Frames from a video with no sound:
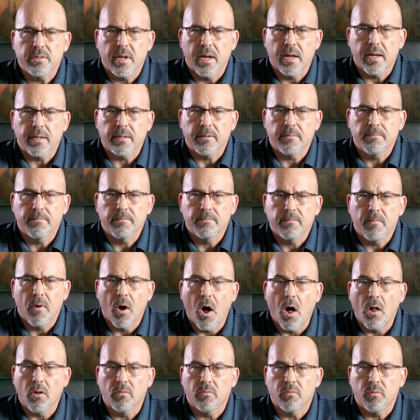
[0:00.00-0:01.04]
take,
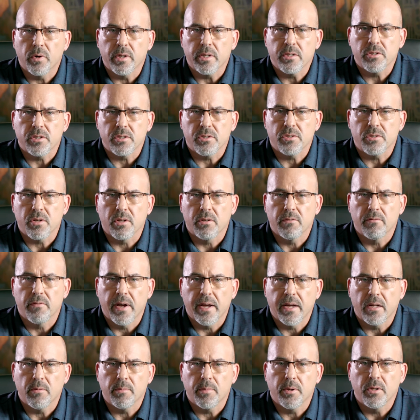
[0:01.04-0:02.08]
all of which are still
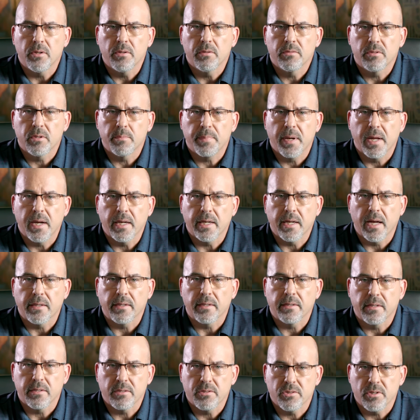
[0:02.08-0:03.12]
available depending on the
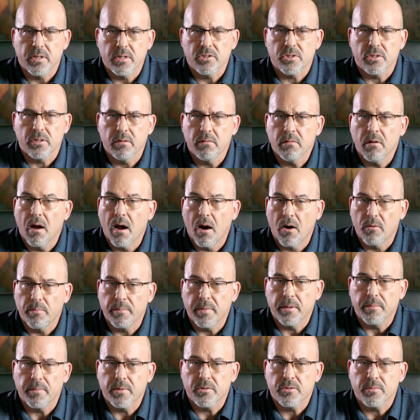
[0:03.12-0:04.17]
decision our
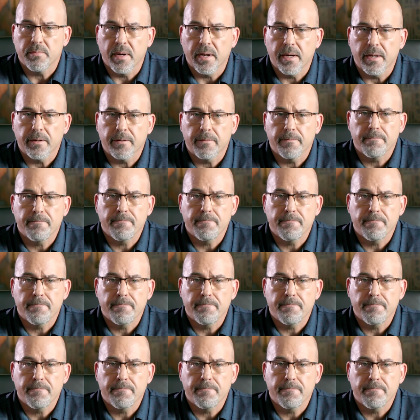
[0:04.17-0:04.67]
members make.